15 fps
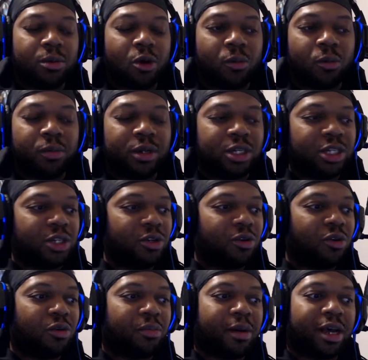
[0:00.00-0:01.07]
open
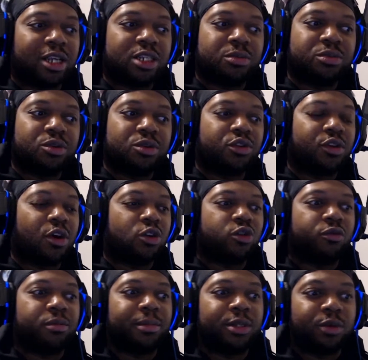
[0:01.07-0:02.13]
to a possible
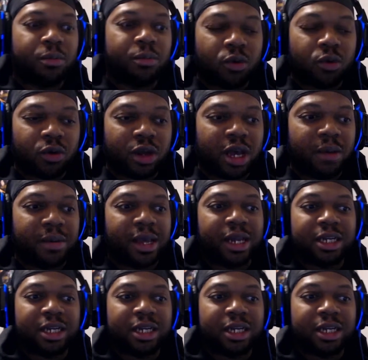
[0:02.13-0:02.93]
crossover between Mortal Kombat and